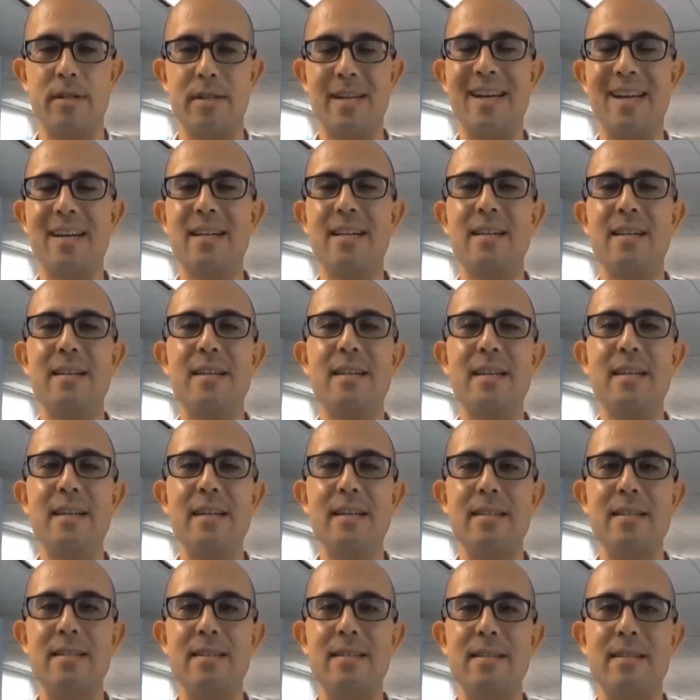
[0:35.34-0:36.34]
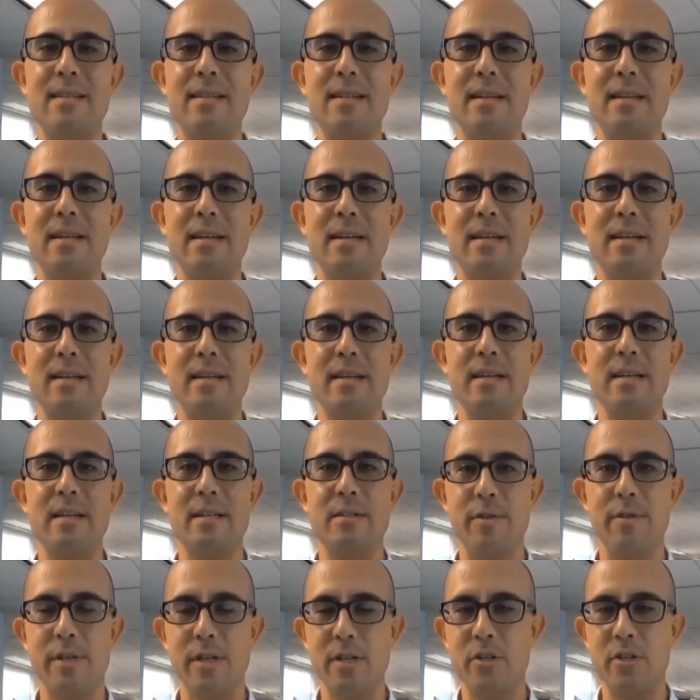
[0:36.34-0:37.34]
tackle these
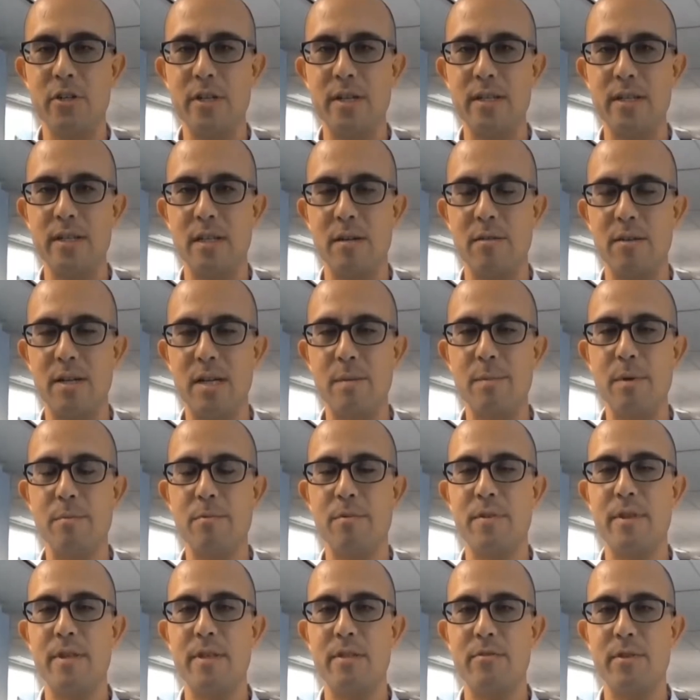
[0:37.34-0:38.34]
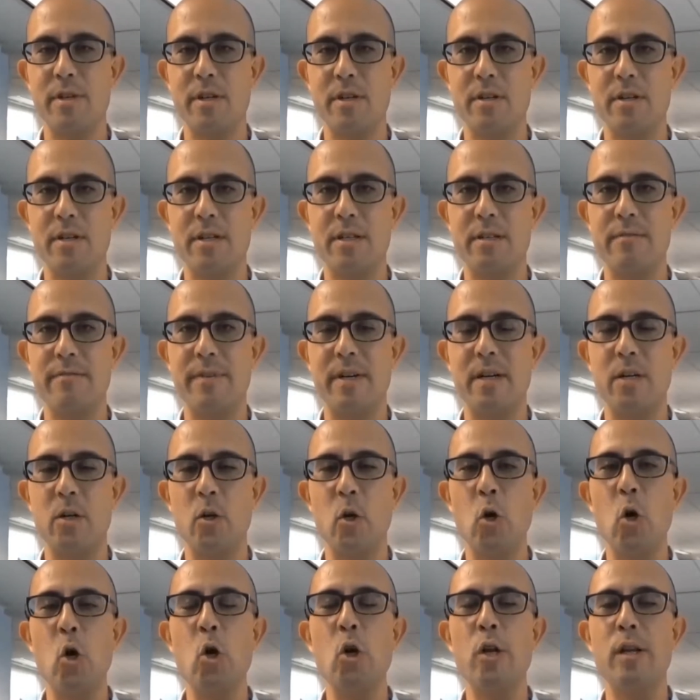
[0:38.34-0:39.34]
strategies, that we come up with these strategies
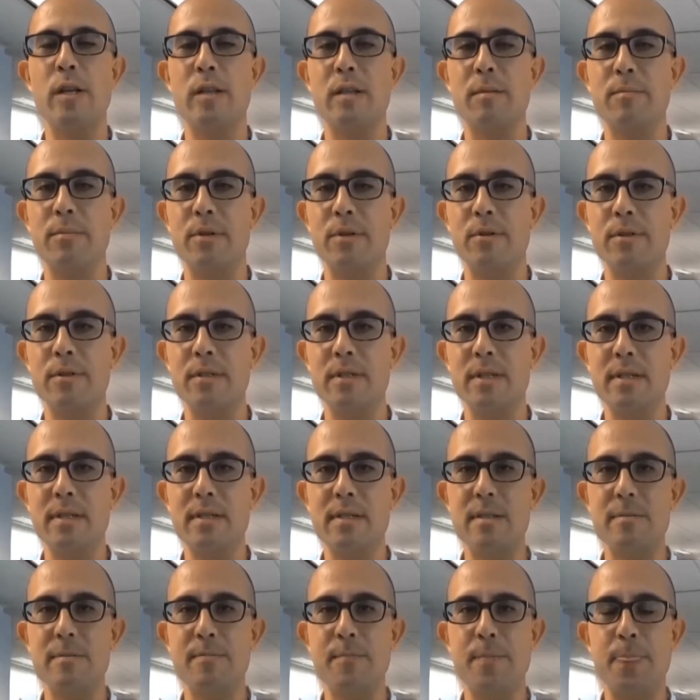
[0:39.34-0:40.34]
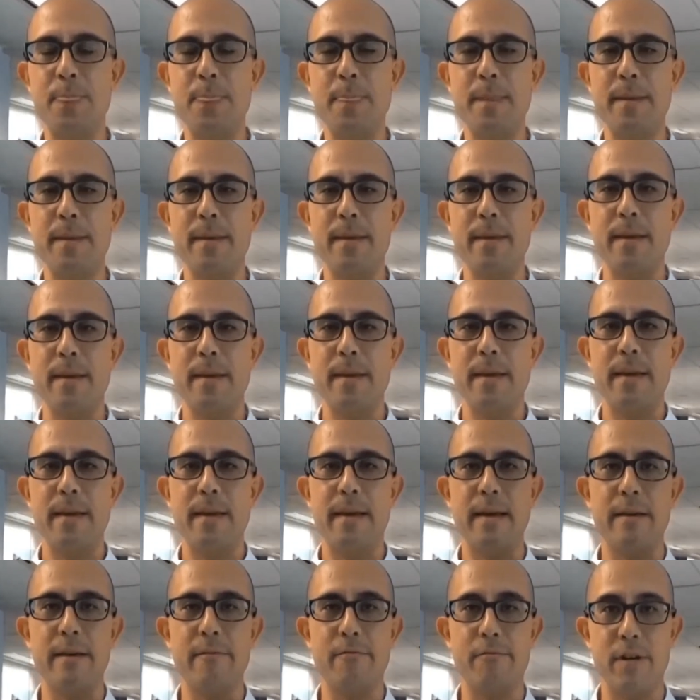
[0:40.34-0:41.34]
very early in the process.
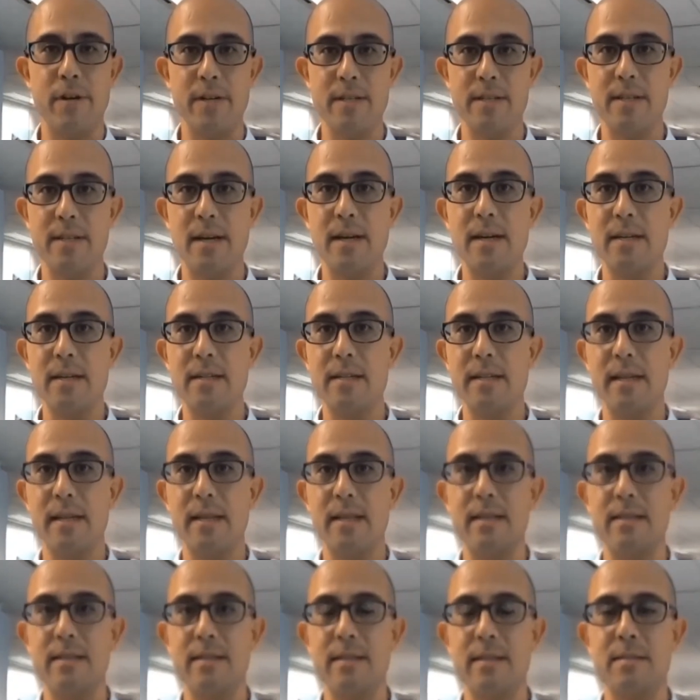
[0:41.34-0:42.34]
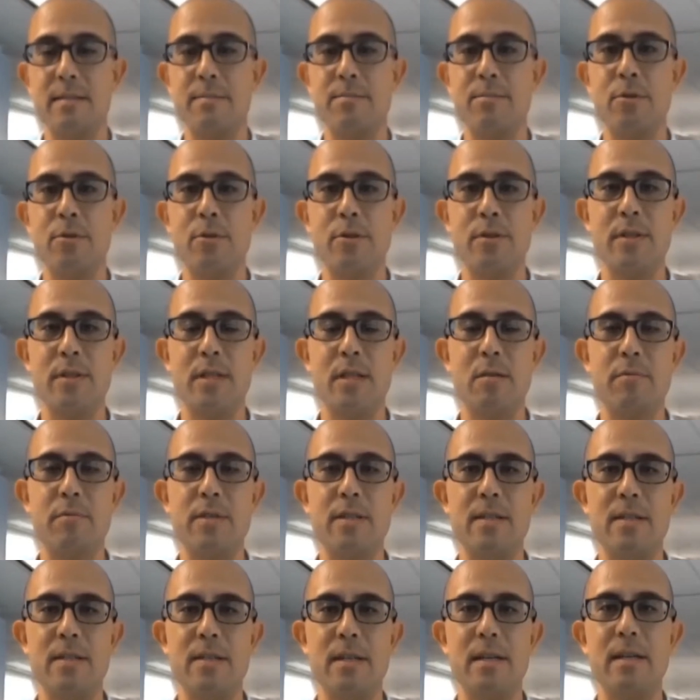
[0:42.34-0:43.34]
For us as architects, it's important that
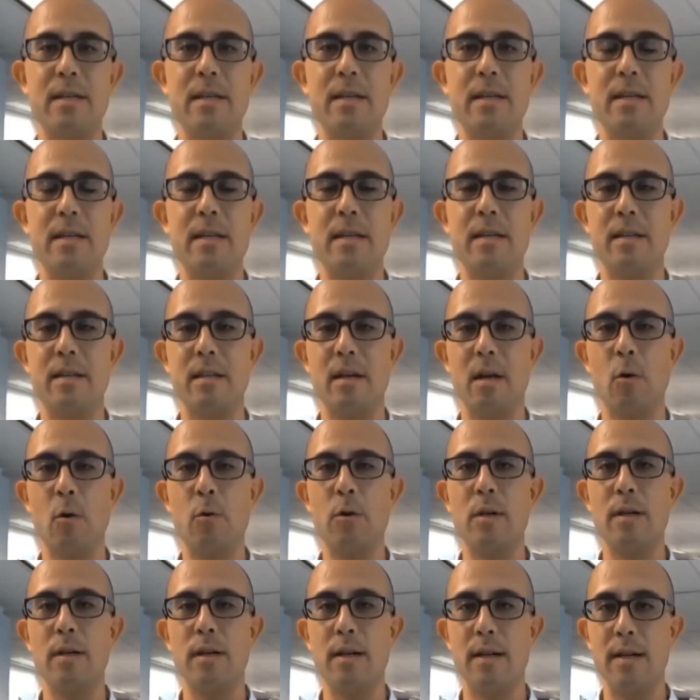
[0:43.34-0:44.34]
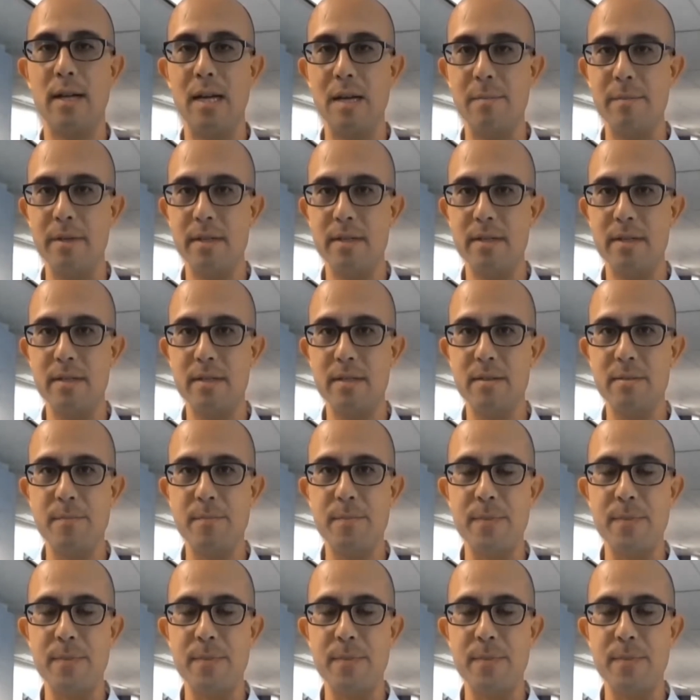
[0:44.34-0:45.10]
we study the local climate